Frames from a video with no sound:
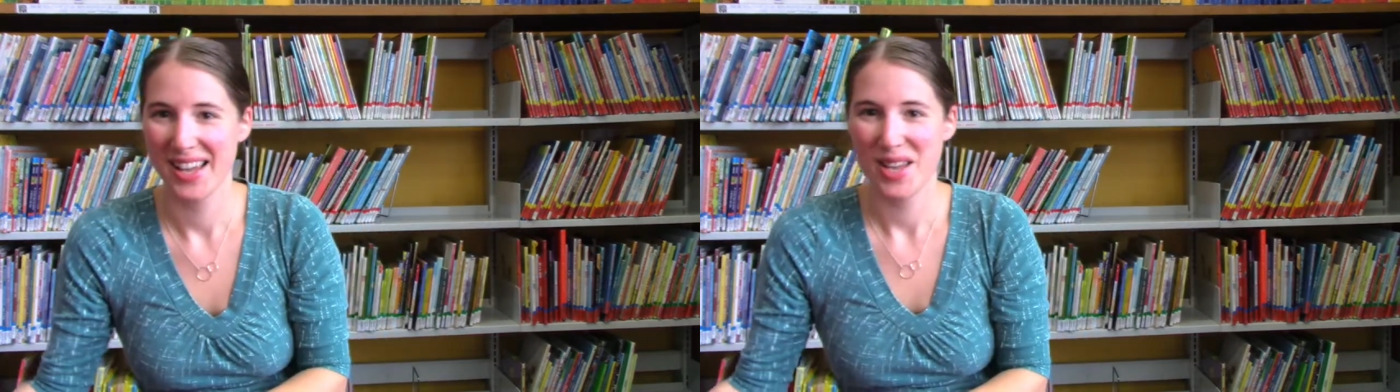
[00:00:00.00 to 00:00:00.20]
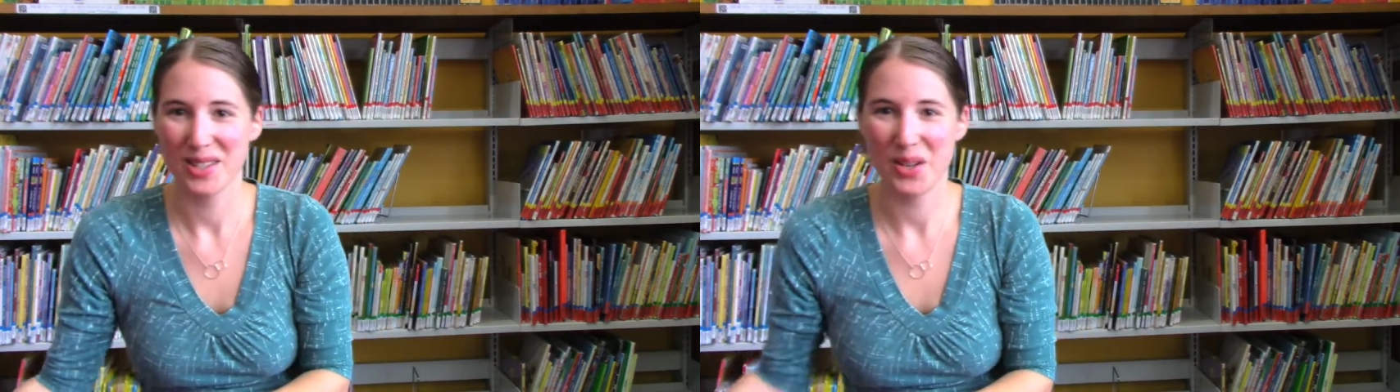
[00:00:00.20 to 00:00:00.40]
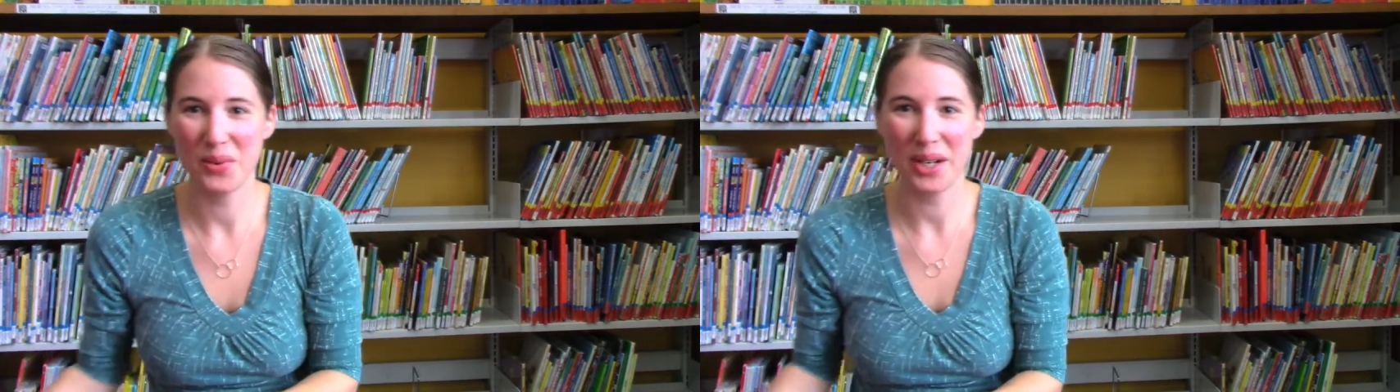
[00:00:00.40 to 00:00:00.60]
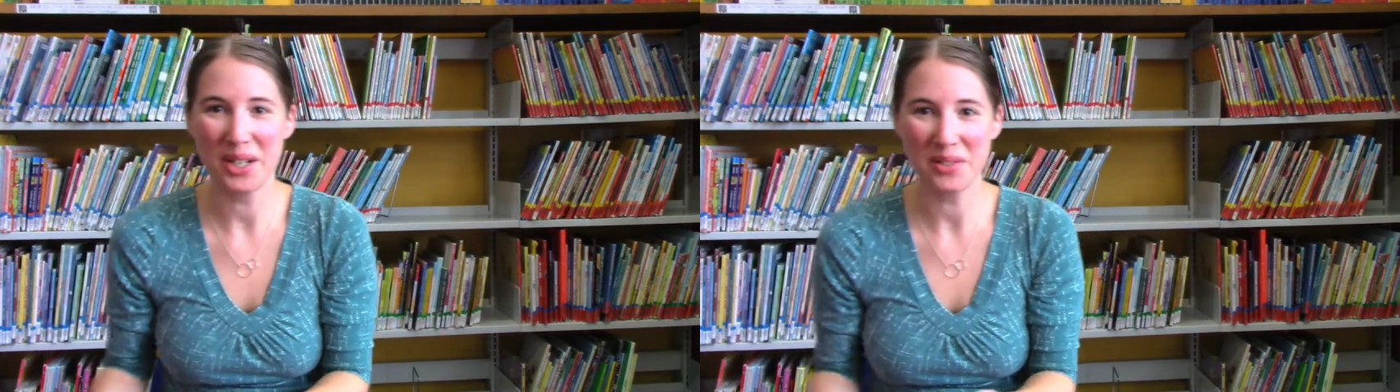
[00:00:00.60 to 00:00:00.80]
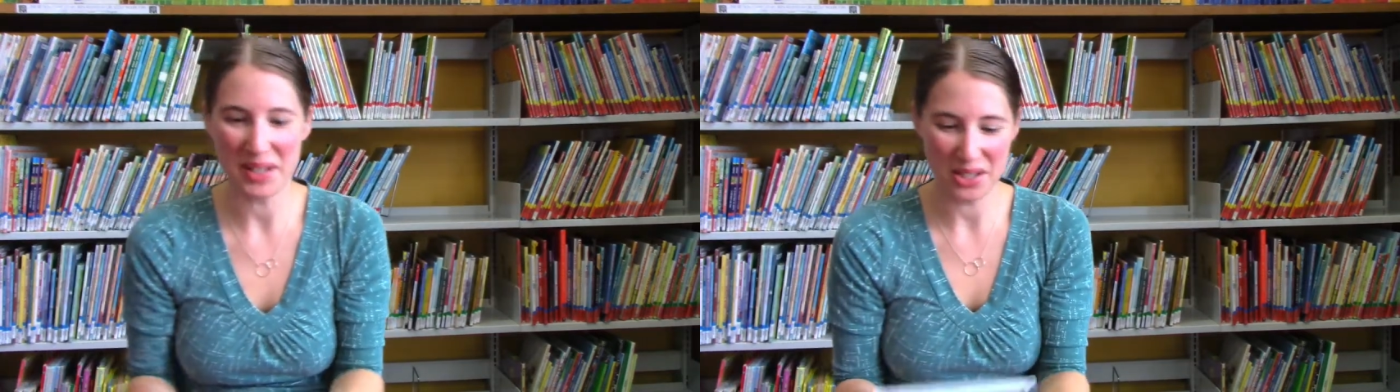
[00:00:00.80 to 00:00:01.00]
So we're going
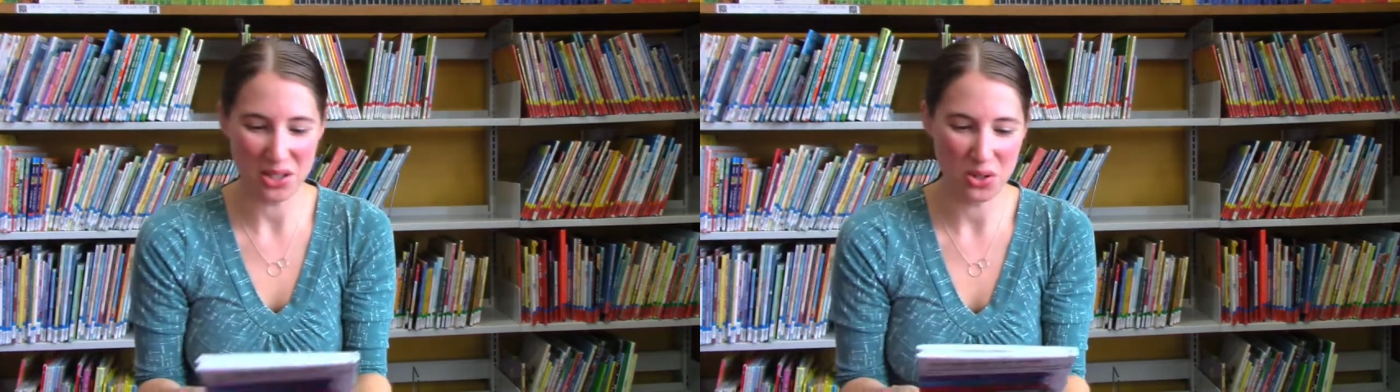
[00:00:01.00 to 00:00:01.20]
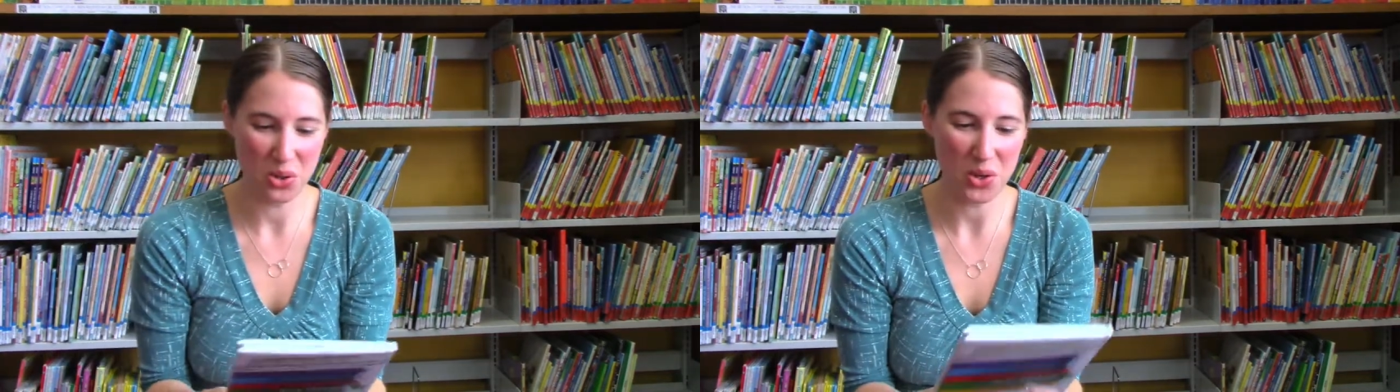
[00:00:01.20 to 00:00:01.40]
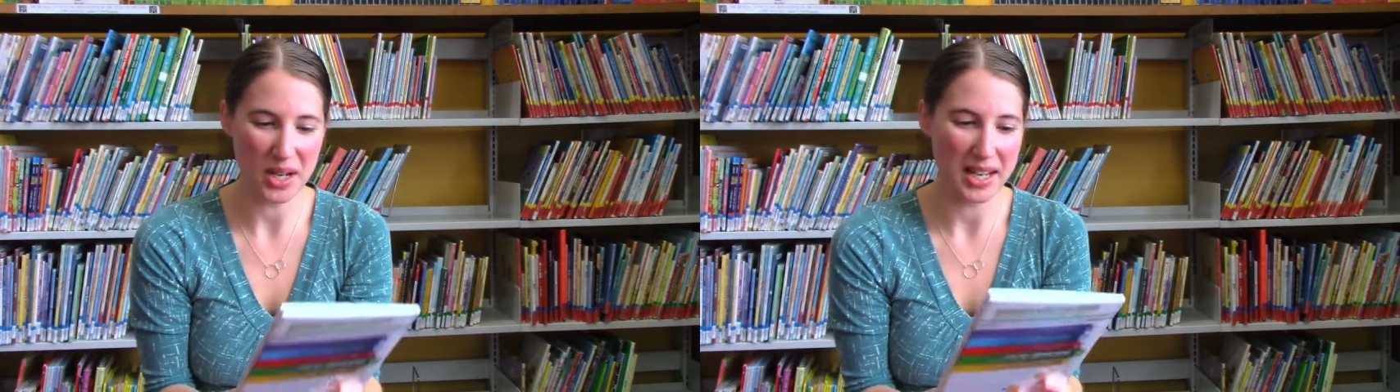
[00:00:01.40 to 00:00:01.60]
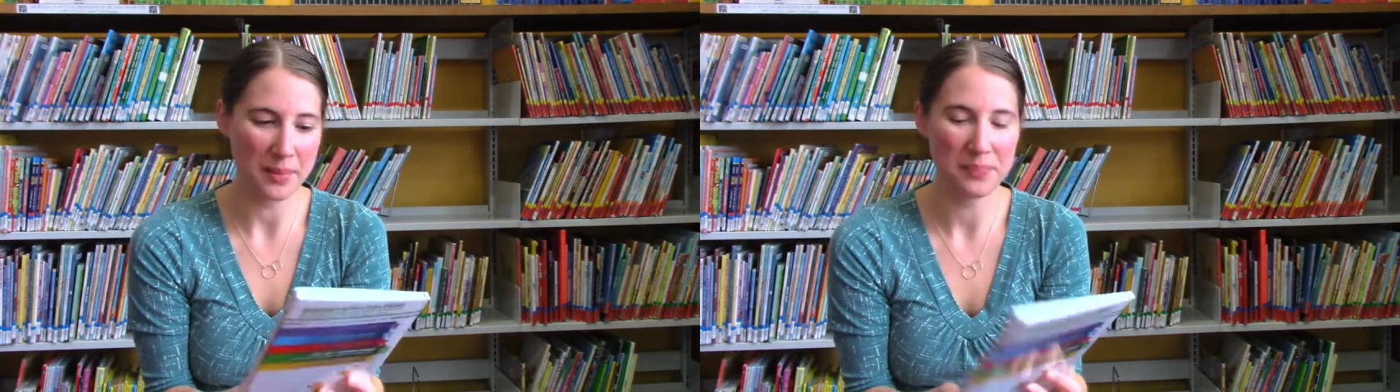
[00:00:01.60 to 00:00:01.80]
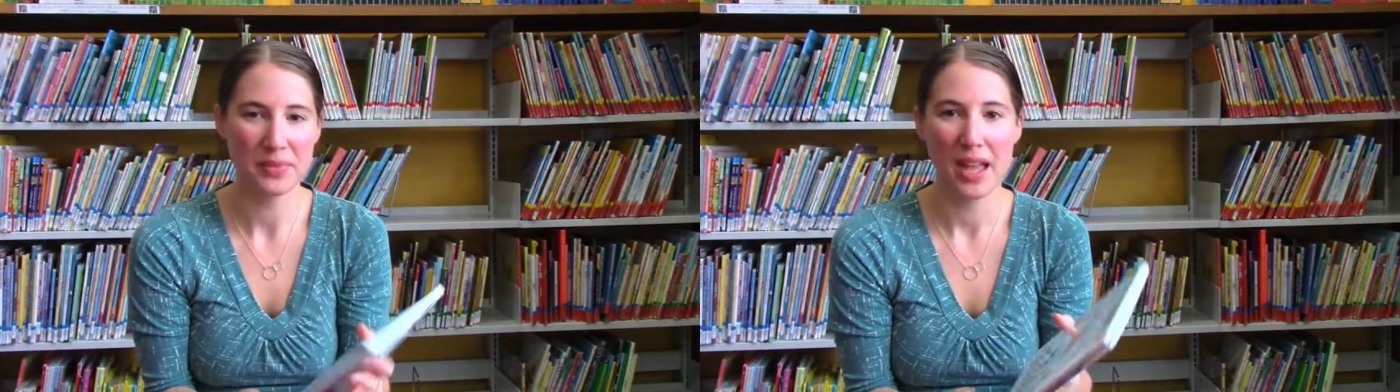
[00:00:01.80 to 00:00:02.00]
to read a
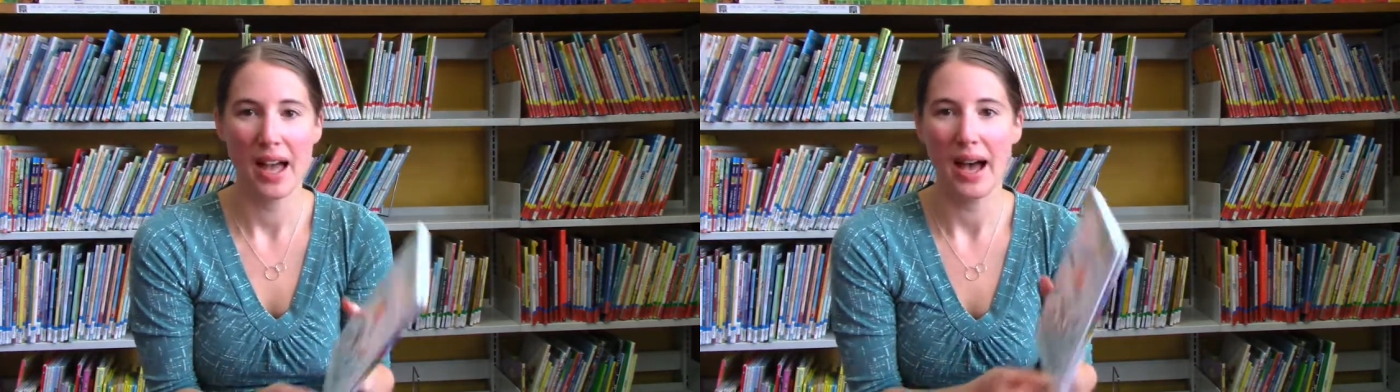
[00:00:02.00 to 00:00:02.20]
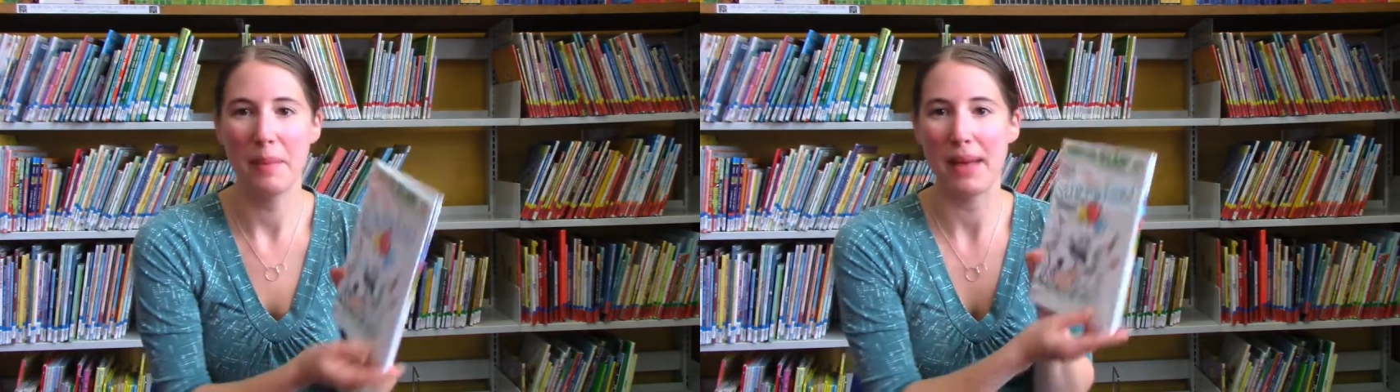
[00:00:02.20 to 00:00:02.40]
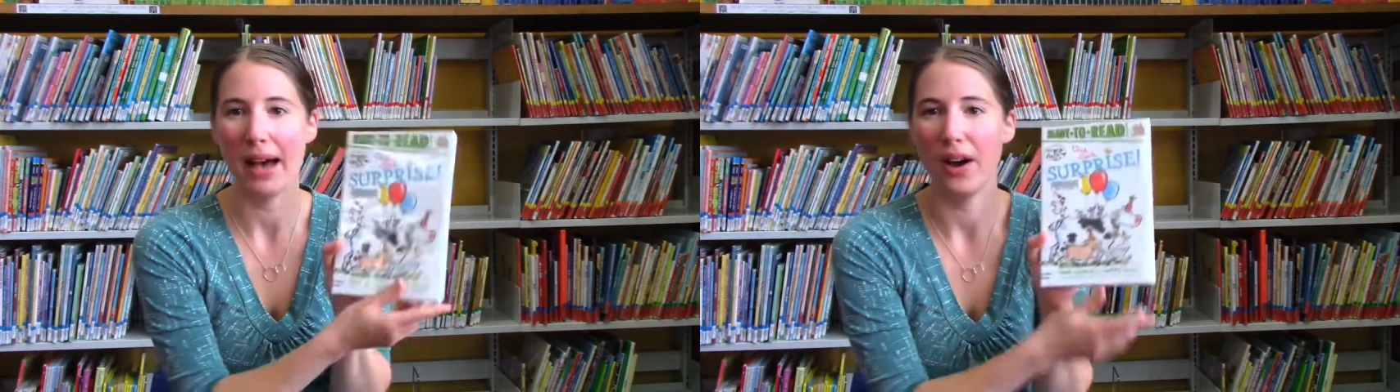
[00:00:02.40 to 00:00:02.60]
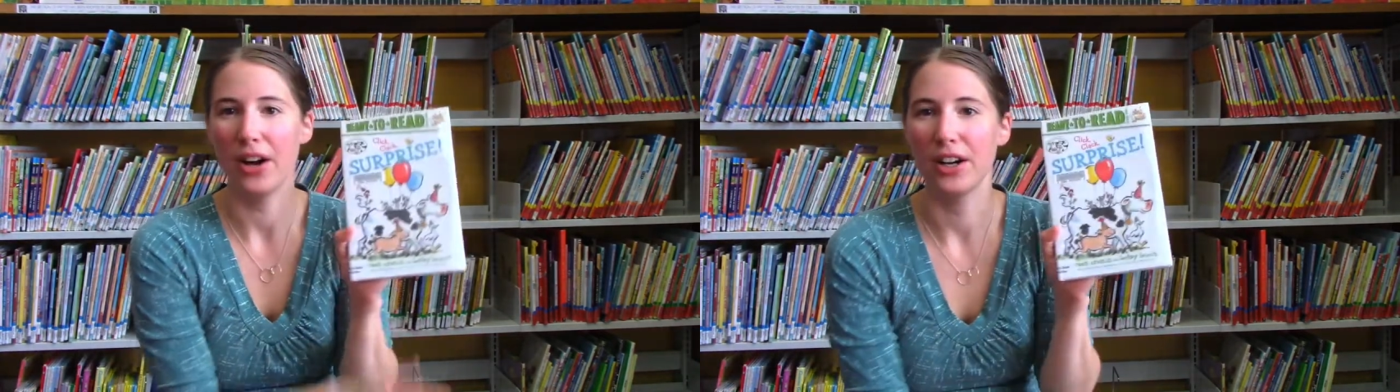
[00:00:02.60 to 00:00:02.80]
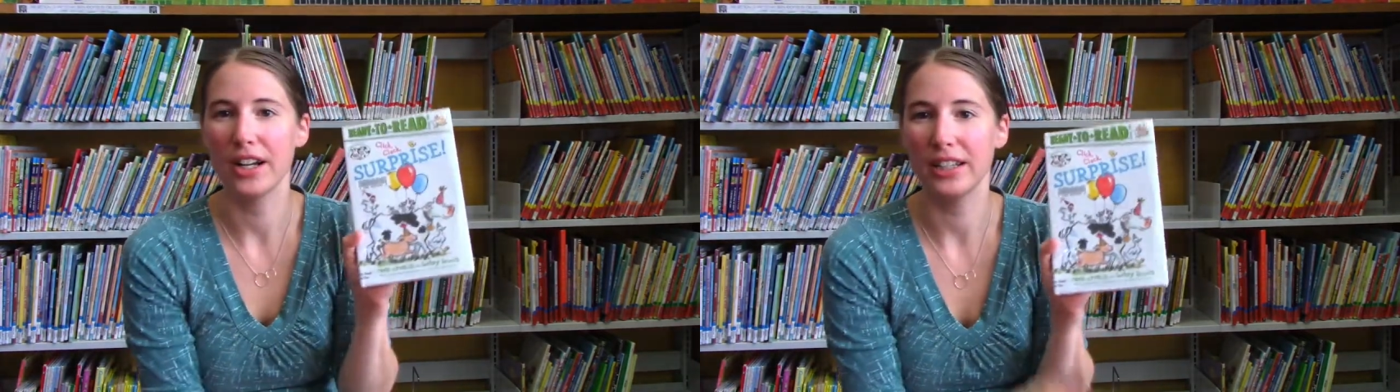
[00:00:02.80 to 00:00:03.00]
story about
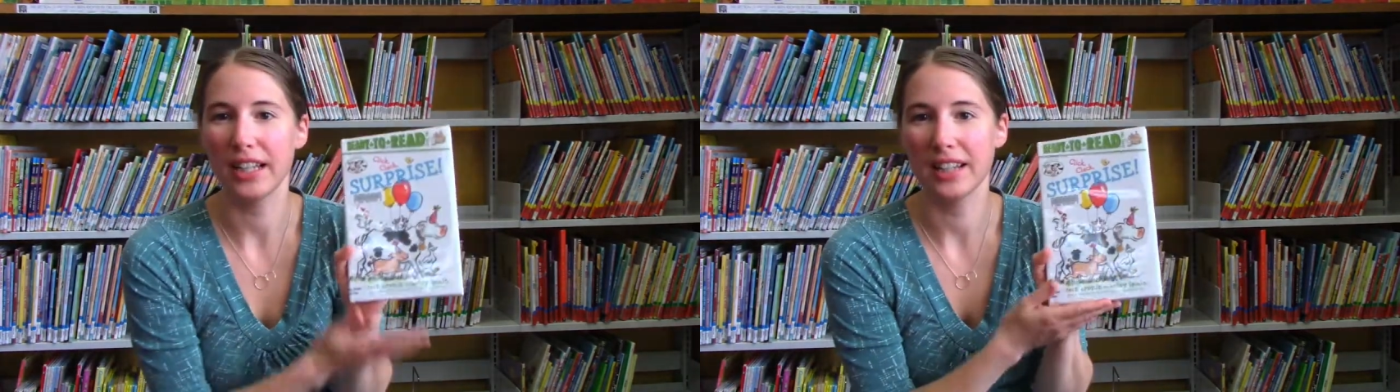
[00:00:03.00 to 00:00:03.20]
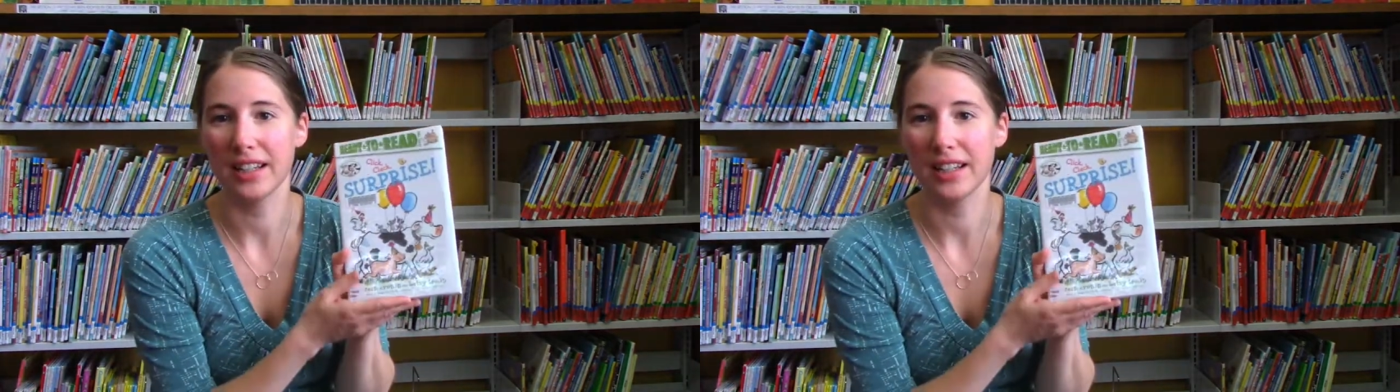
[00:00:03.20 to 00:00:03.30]
our Click